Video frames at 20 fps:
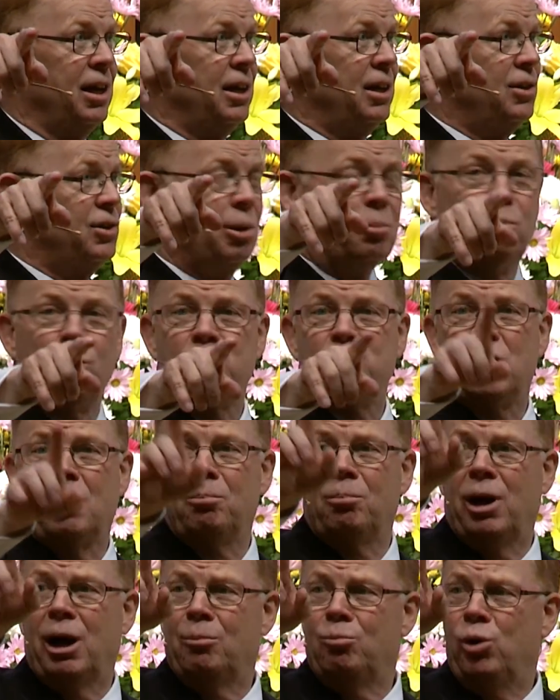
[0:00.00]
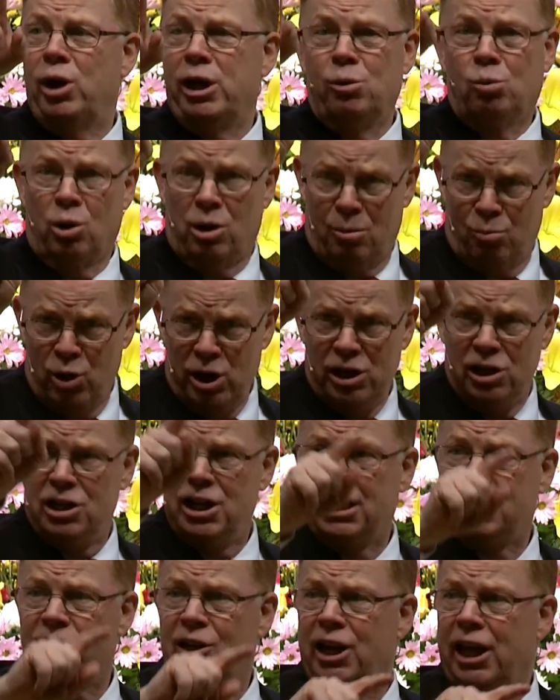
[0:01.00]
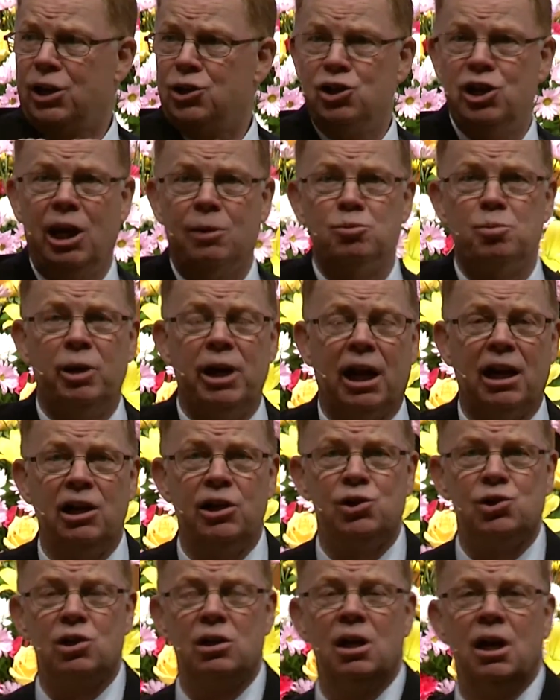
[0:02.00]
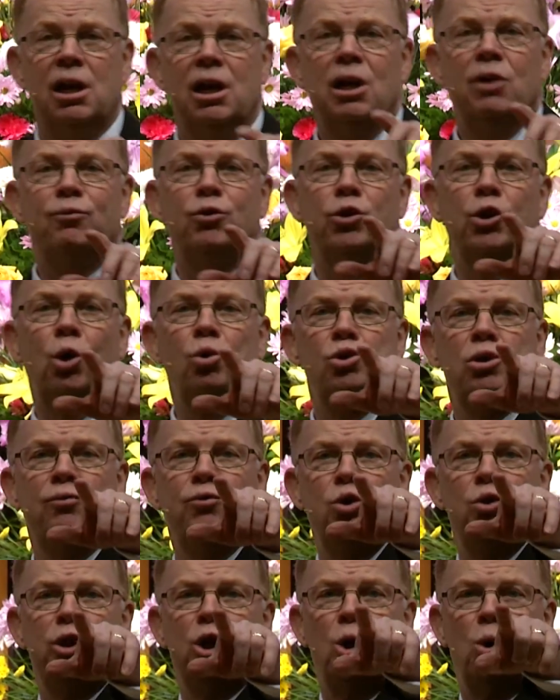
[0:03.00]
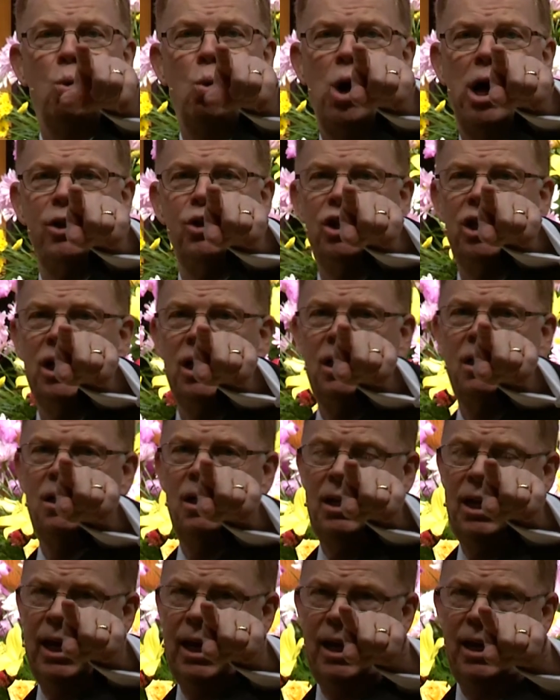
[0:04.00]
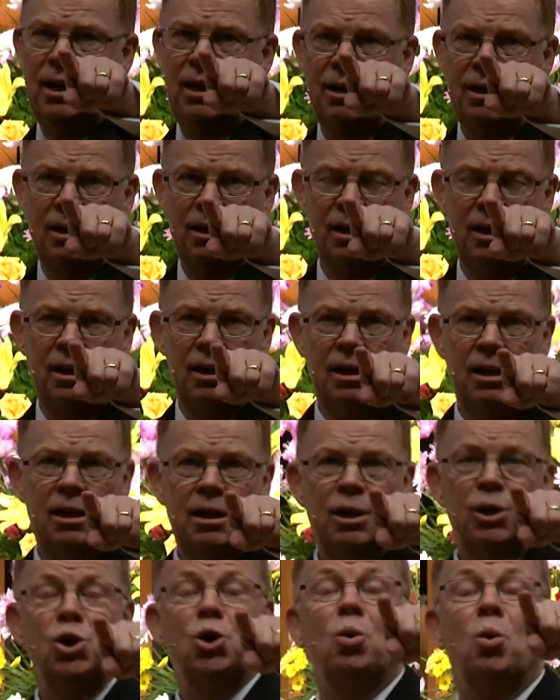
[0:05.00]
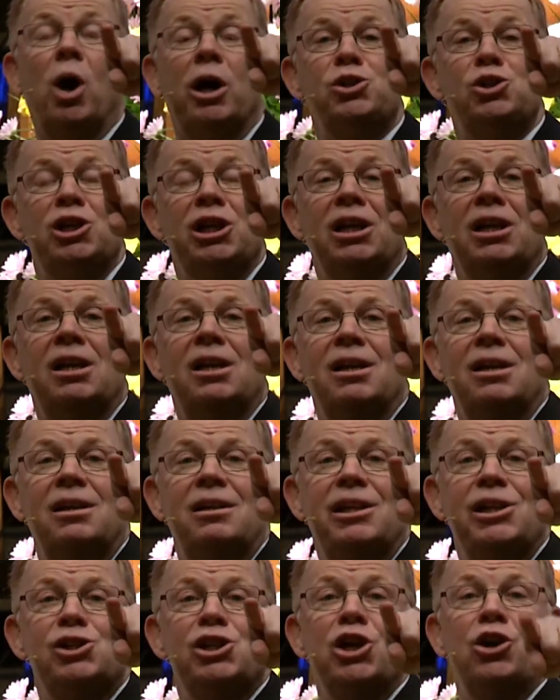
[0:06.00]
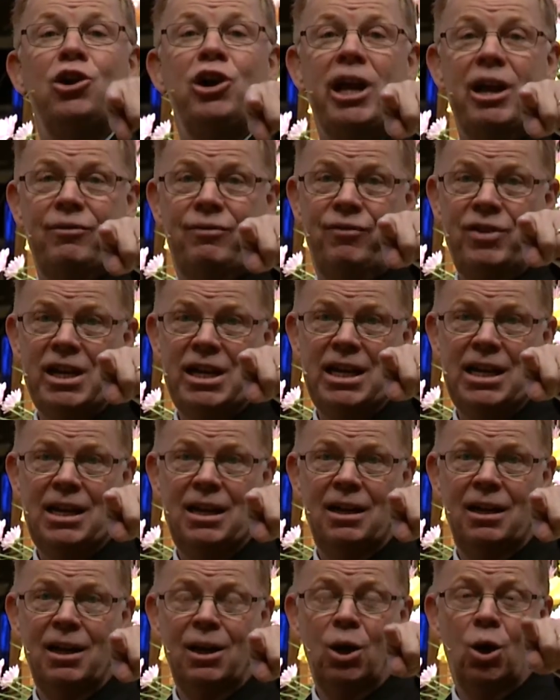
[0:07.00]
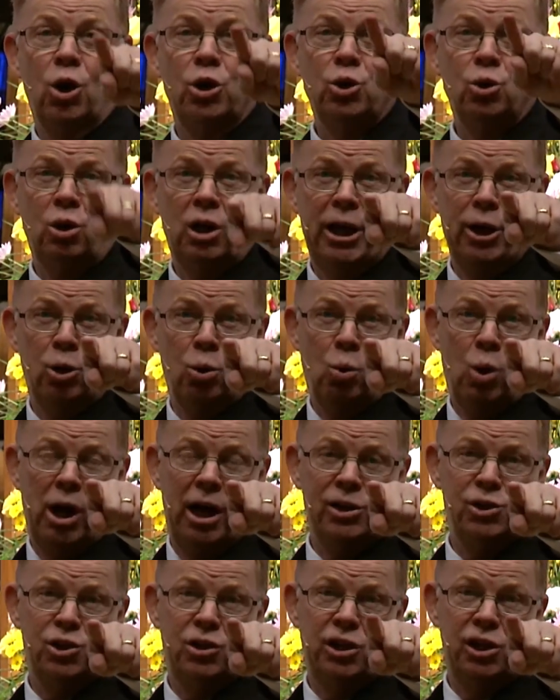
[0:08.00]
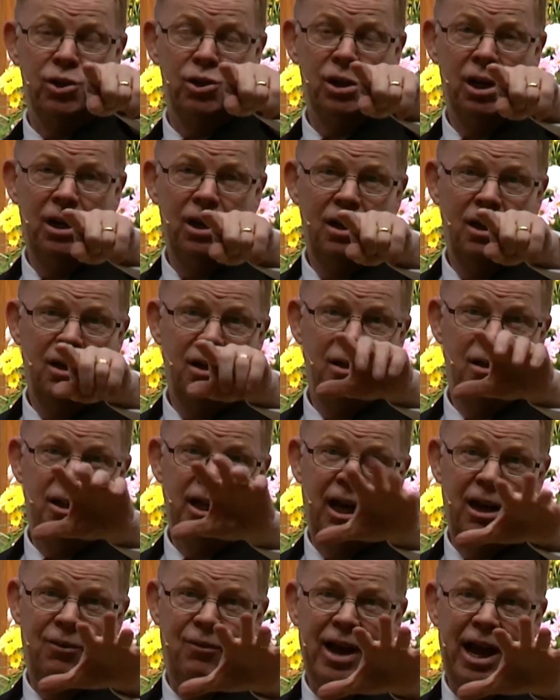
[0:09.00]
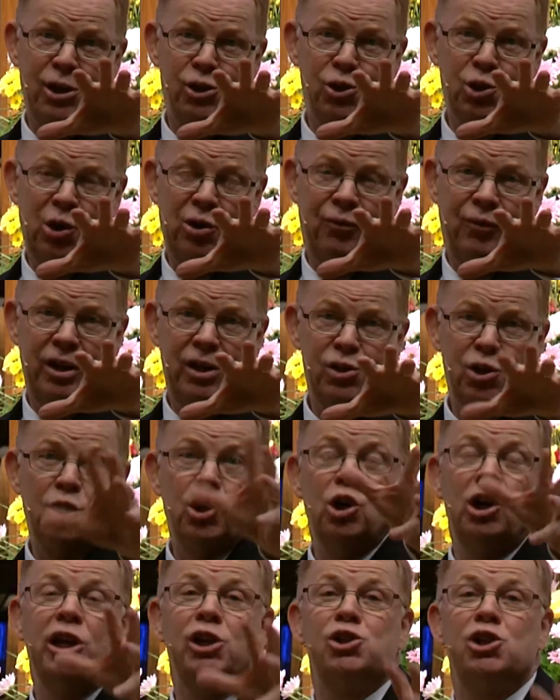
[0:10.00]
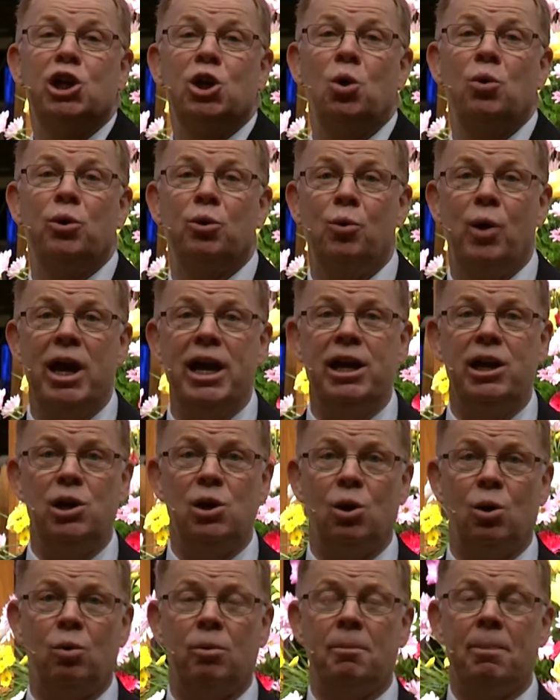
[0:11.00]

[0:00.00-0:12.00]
Say, preacher, I'm, I'm ready. I'm ready to take the next steps. But now listen, for those of you that are watching today, you're watching this internet feed, or you'll later watch this televised service, or you're listening on the radio.